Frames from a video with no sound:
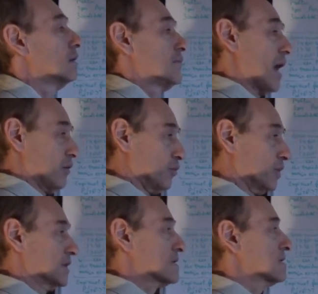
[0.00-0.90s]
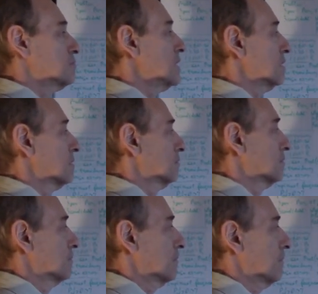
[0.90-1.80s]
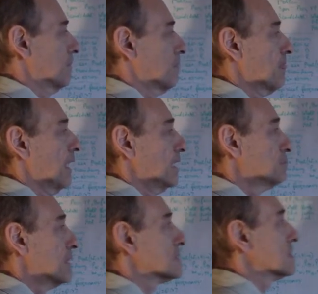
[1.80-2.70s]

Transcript: Now, what does it mean? It means